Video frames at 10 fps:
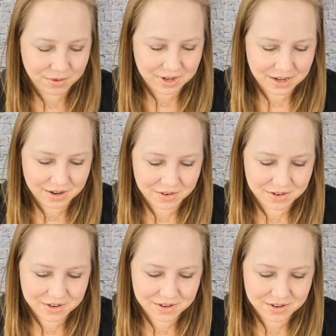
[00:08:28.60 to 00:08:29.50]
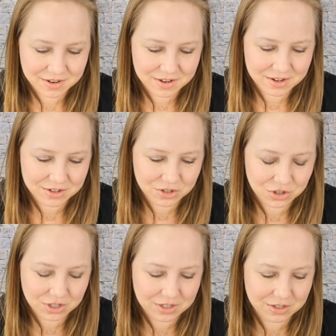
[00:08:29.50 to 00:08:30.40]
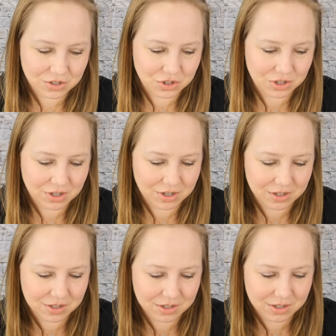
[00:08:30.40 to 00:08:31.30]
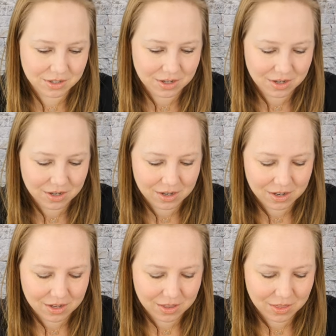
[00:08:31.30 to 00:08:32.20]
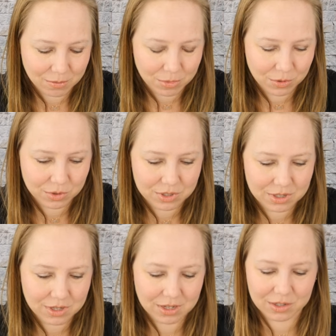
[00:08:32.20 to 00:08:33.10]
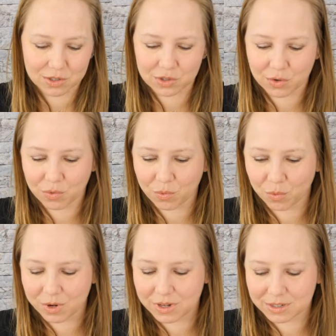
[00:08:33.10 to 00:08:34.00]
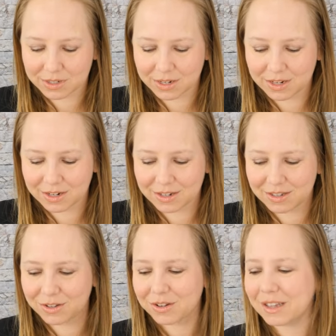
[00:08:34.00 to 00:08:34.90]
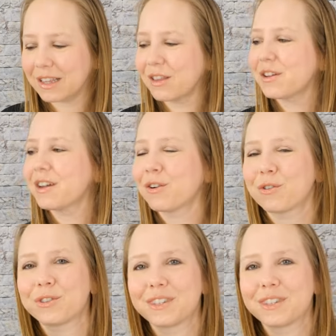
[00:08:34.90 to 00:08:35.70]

wow, she is just the most exquisite. Look at her